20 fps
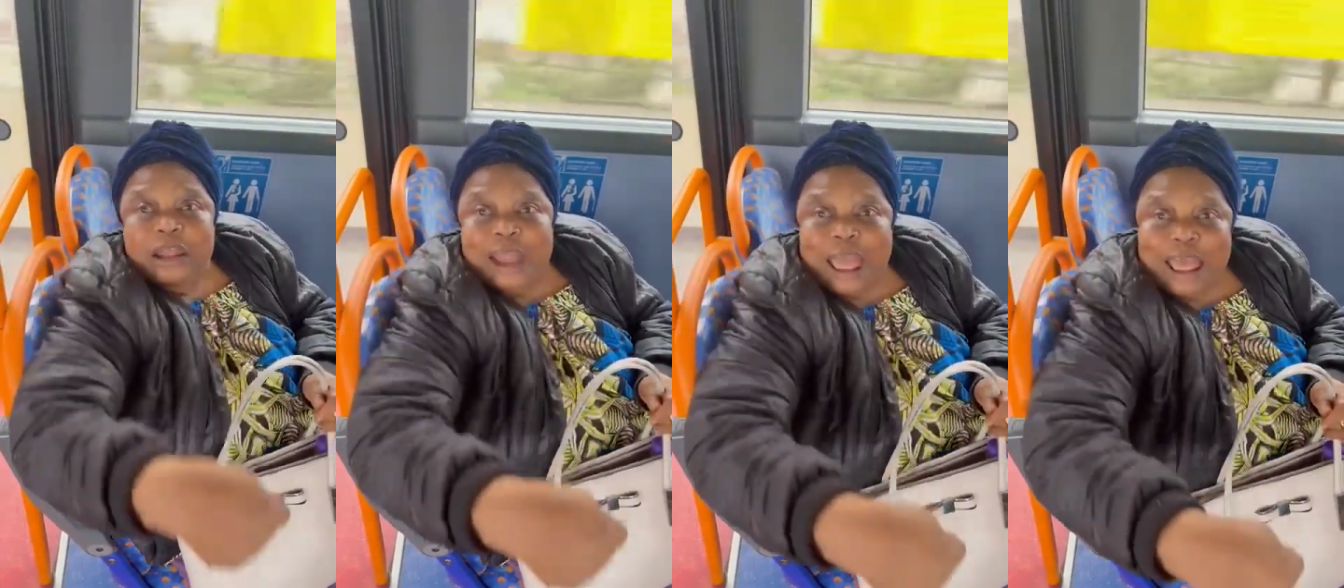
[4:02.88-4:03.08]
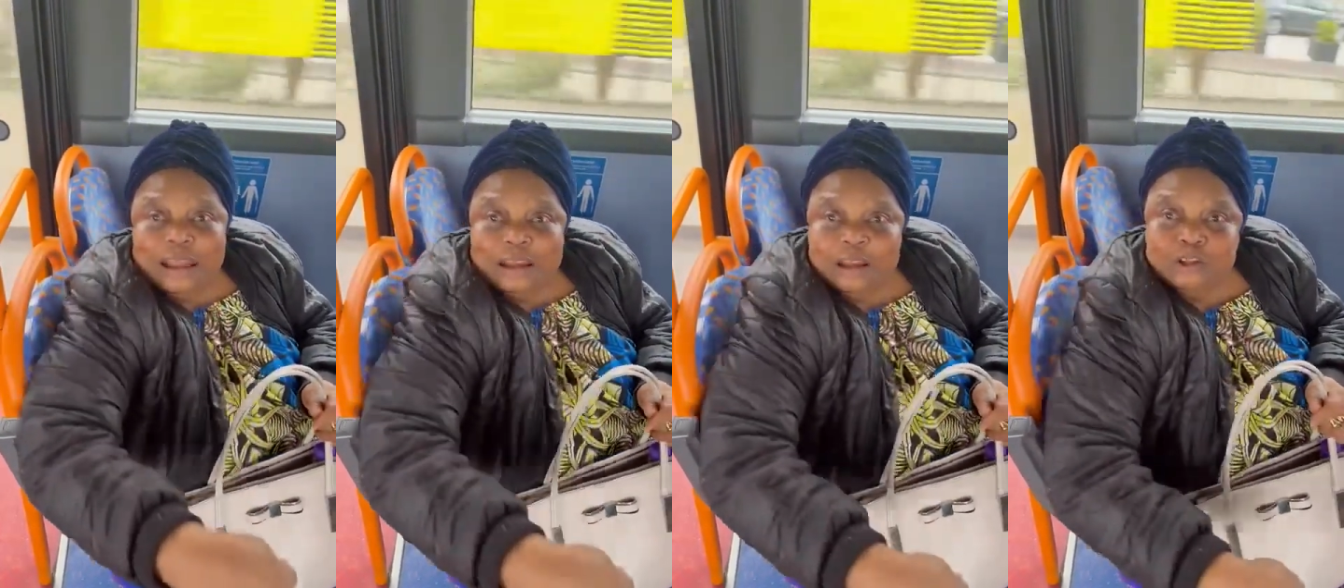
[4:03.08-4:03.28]

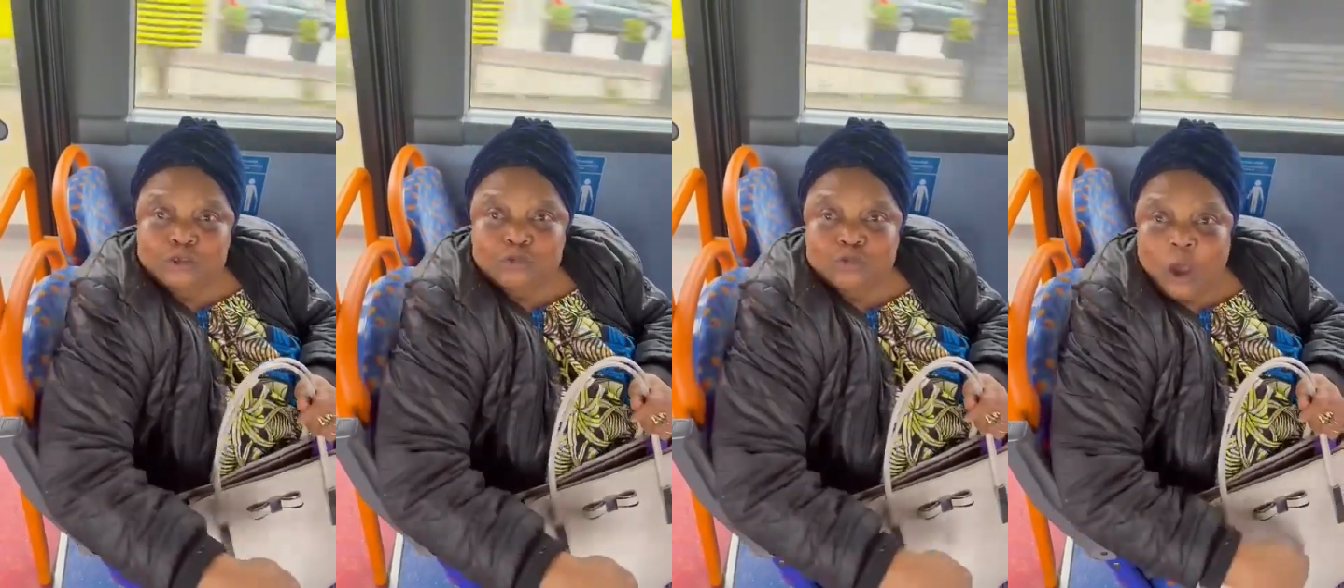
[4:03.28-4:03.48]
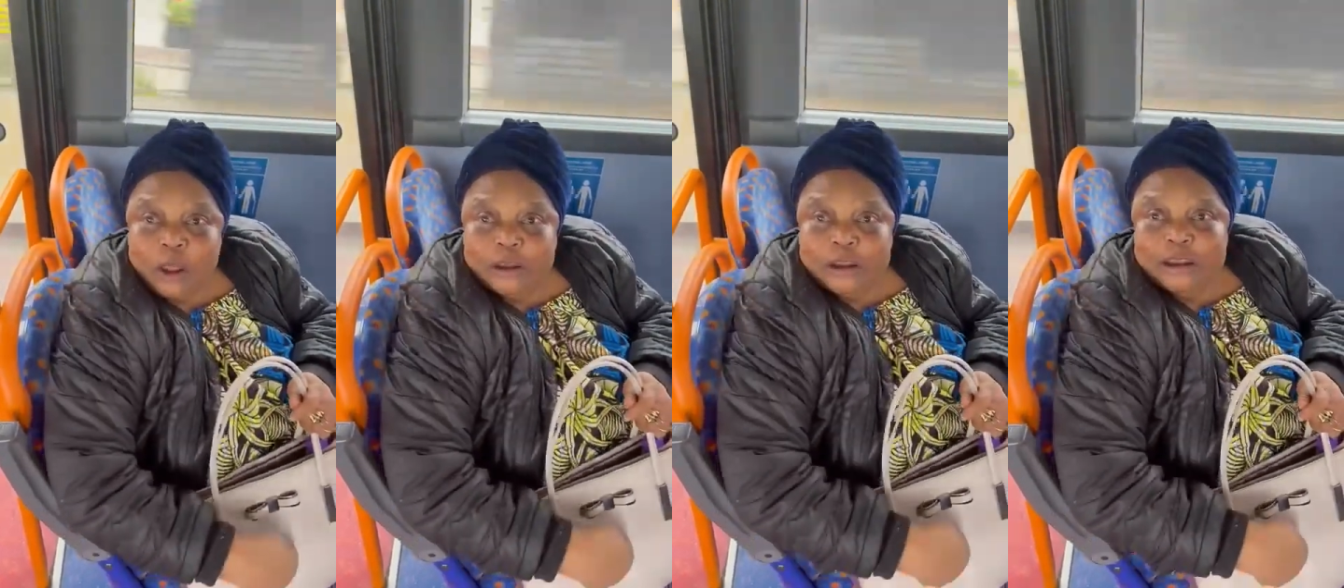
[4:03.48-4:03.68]
But this
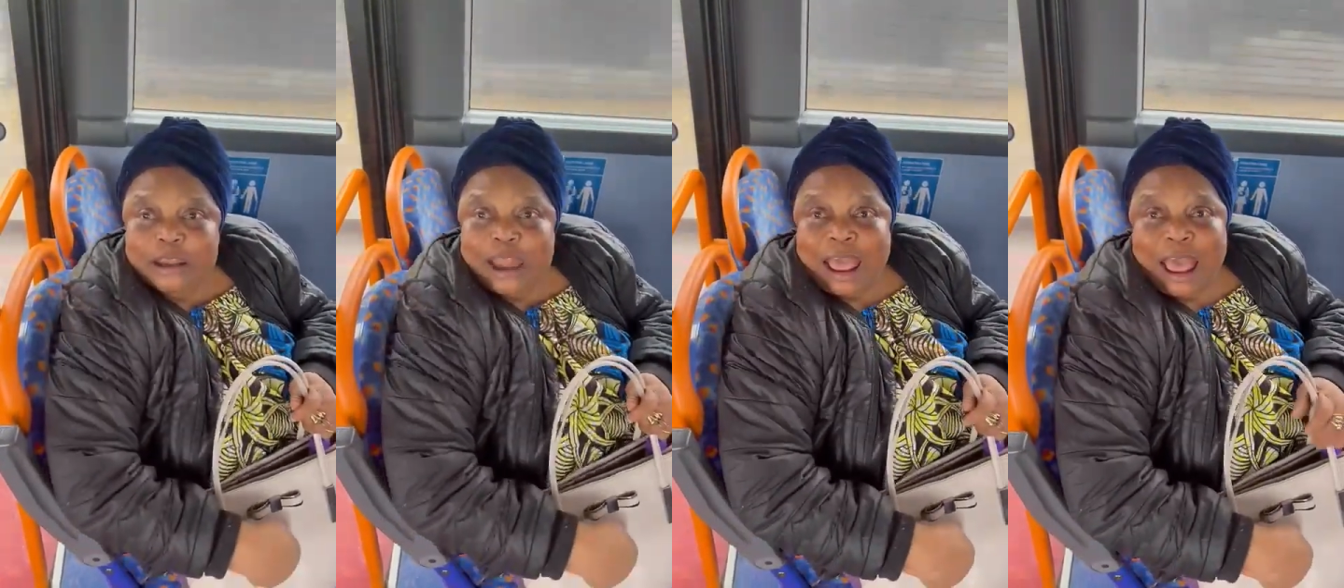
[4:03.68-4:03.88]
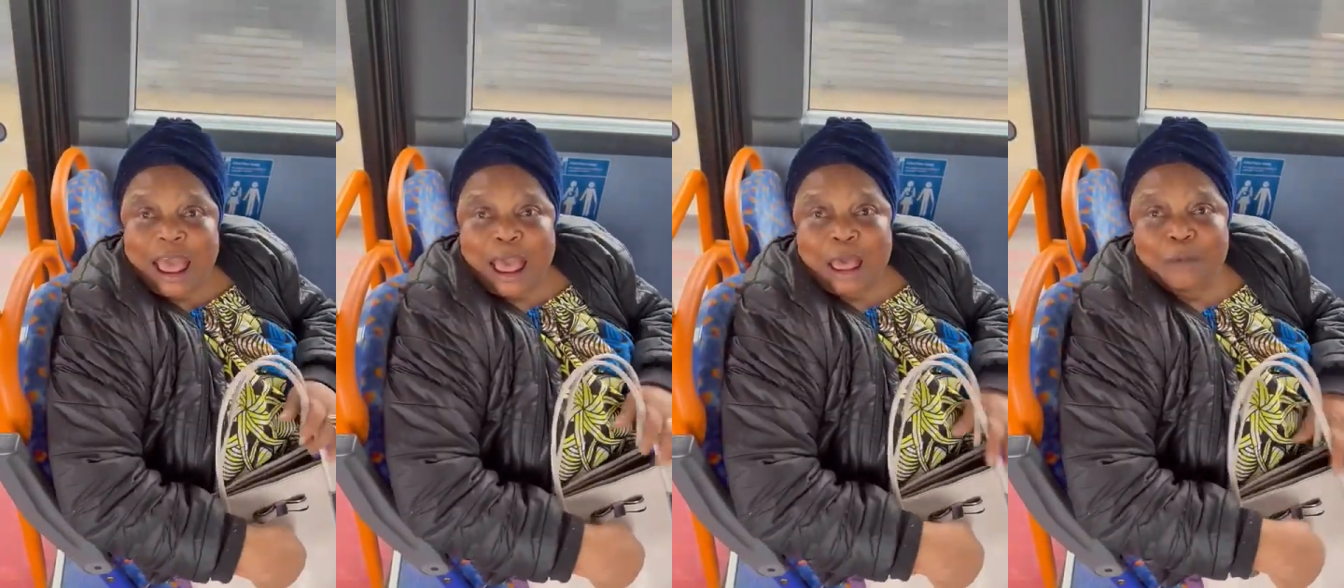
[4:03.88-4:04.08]
money
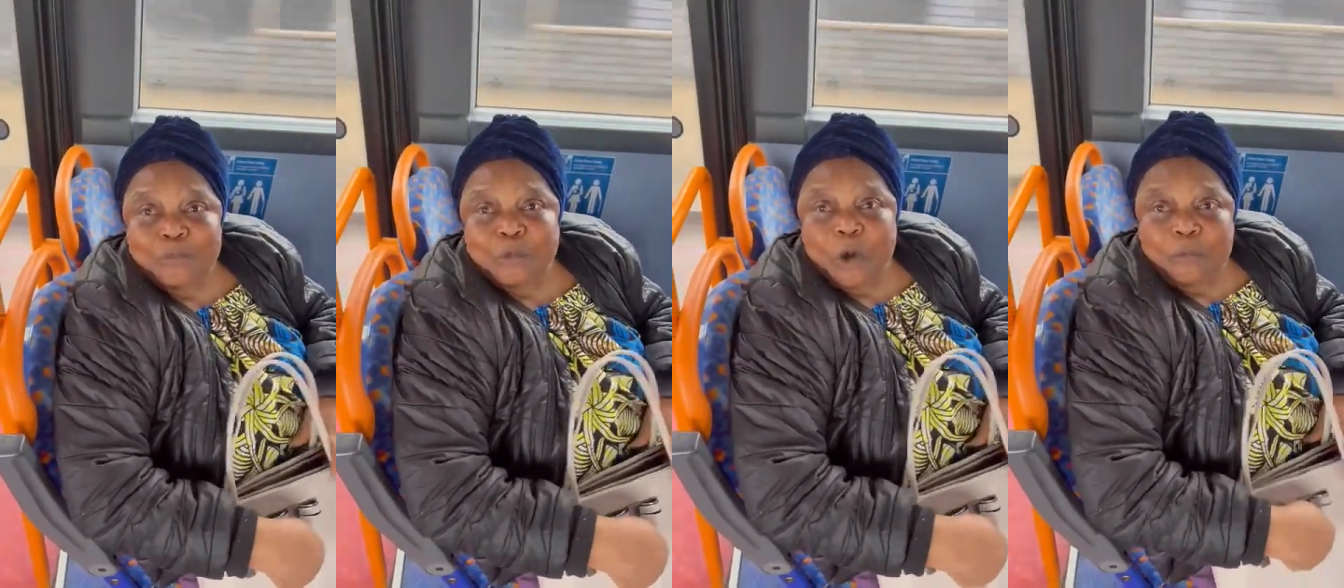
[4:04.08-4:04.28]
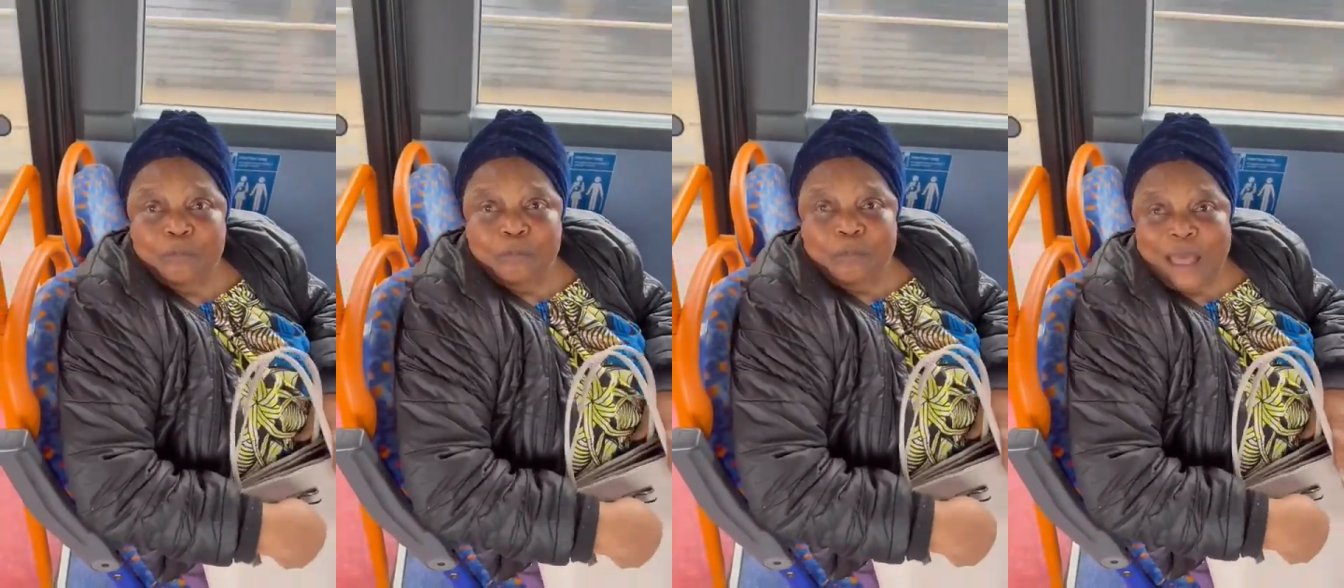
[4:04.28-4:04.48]
now I
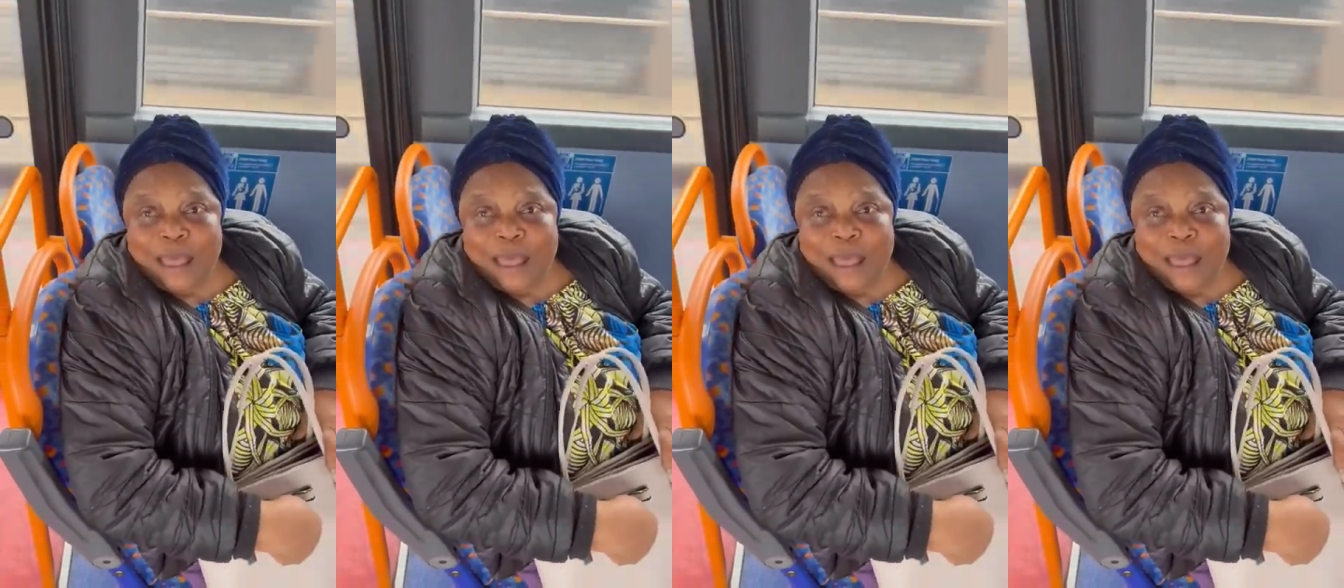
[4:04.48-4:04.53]
go